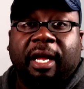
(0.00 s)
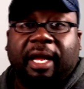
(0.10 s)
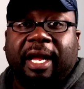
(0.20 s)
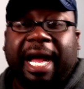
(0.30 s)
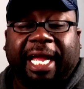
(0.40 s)

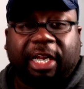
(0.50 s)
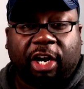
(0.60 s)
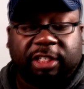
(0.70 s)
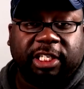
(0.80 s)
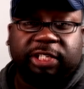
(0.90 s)
Hi,
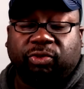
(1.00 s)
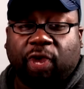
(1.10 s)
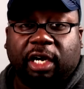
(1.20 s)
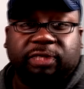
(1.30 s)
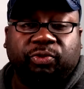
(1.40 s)
Cartes
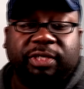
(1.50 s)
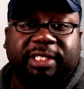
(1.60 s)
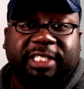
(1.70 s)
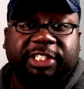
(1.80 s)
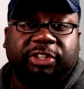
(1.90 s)
Ross with
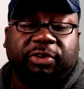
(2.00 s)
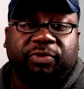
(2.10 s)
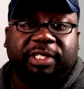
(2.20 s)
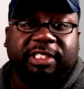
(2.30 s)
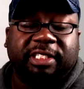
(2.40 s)

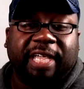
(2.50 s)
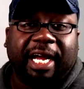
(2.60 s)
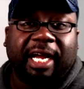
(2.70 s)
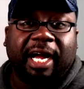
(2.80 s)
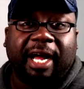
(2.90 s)

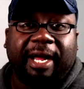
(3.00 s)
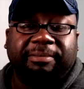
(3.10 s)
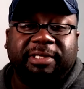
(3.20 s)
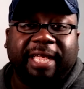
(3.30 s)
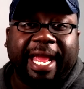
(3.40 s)
TshirtRiches.com.
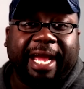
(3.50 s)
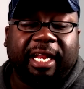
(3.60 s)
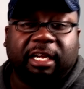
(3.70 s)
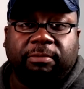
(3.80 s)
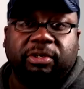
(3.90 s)
Today I got a
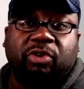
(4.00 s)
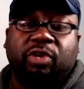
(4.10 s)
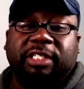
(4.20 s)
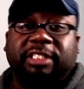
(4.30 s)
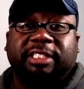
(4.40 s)
couple of
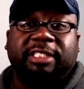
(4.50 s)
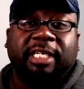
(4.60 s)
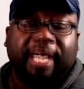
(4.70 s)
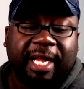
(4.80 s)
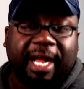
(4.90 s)
questions
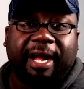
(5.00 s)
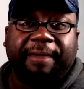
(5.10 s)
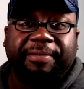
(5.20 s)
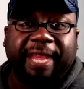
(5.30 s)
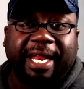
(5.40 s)

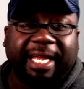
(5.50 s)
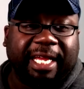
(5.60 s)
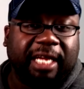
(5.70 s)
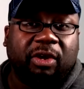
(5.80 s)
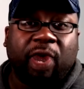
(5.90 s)
that I
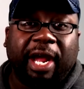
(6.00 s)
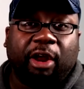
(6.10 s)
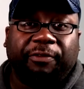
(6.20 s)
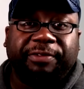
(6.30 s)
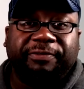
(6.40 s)
get quite
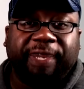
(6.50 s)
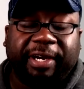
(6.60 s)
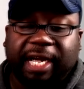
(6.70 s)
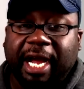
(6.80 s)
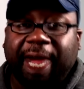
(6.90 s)
often, very
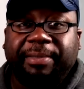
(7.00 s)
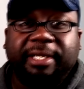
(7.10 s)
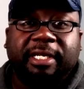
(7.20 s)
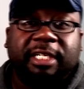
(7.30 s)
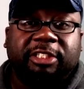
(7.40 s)
common.
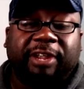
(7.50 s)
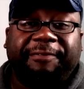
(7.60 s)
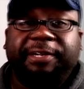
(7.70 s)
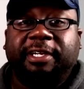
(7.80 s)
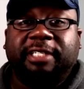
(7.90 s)
So I
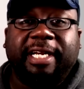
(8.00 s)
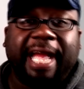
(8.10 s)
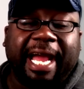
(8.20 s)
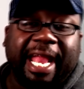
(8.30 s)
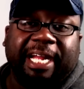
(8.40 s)
figured today
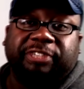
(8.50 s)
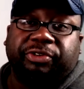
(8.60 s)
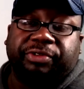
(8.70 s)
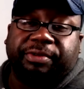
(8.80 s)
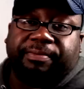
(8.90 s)
I'd answer
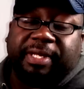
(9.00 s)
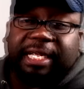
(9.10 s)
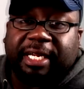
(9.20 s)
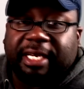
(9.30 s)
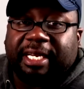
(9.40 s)
them
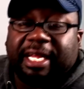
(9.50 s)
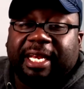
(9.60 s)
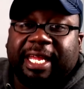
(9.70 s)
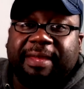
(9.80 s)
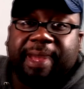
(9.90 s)
in an
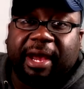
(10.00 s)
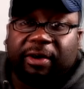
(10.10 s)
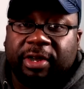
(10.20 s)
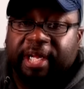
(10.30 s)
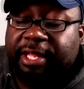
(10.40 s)
email.
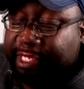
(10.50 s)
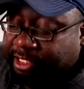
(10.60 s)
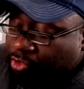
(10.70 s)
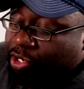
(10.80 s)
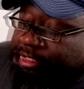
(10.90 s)
These
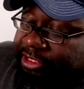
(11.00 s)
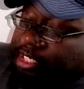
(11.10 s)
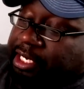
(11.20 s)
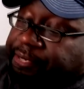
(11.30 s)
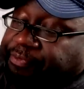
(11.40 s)
questions
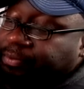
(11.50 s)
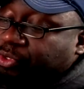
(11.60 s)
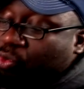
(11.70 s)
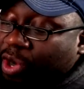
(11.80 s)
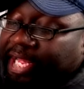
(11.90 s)
come from
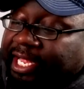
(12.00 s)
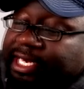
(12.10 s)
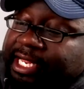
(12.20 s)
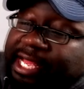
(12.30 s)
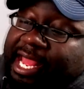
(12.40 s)
Dwayne
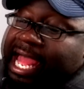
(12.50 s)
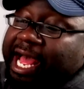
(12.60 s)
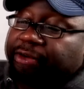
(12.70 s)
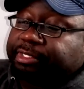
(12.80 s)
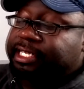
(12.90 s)

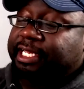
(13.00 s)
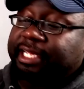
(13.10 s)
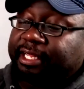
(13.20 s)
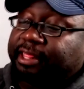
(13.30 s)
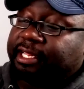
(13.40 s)
out
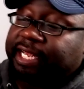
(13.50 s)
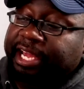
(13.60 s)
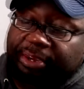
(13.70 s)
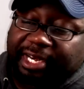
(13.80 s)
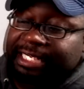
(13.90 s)
in the
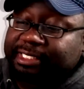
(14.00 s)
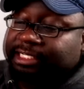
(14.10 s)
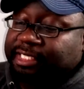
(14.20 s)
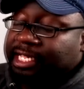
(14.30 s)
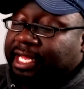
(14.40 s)
Netherlands.
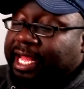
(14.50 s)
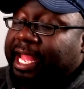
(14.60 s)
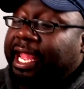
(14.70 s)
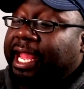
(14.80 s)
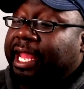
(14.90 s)

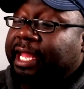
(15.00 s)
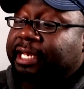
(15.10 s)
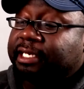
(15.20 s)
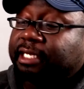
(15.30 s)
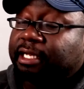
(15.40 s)

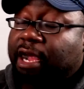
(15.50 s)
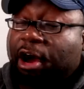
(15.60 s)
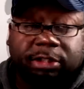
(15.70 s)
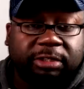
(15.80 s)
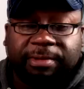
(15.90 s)
And
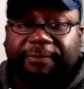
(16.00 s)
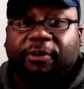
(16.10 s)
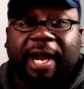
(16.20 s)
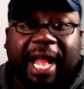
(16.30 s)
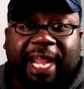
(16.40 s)
also,
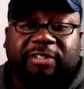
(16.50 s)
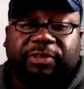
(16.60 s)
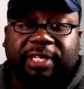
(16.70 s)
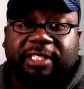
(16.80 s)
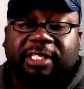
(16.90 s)
before I answer
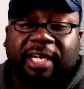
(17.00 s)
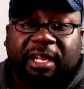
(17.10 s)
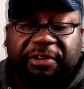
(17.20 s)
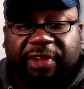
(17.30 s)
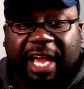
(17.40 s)
these,
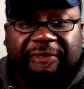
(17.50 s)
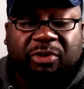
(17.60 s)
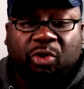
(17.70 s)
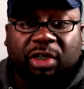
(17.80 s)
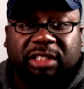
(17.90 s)
if you have
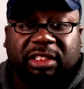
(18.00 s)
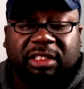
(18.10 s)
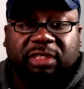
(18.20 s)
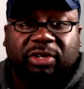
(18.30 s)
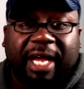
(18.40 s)
questions,
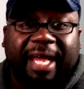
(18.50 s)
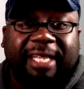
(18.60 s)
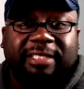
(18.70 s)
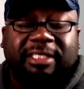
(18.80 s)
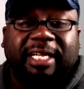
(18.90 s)
do not
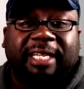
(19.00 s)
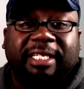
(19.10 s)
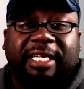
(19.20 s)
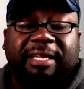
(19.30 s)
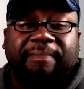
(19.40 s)
hesitate to
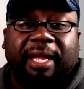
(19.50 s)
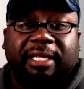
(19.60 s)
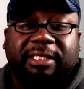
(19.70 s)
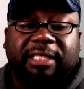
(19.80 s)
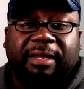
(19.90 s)
email
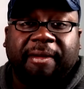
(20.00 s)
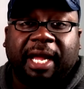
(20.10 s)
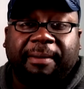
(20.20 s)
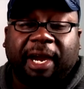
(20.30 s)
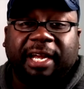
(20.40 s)
us.
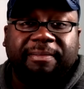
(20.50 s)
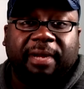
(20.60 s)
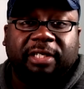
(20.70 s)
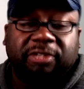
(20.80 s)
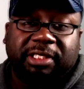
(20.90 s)
Our
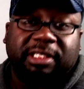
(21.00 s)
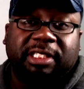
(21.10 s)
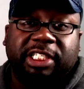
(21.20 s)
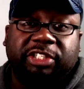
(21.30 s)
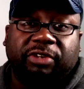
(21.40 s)
email address is
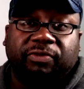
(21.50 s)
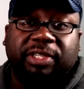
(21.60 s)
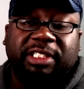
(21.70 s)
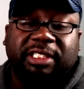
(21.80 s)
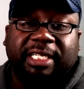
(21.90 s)

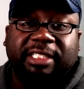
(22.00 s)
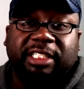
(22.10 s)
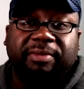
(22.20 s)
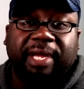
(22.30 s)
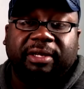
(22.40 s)

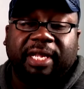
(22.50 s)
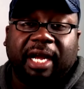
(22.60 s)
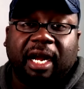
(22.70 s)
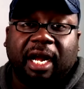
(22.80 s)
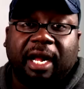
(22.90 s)

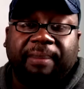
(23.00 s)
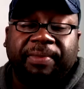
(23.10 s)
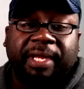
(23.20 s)
TshirtRiches@gmail.com.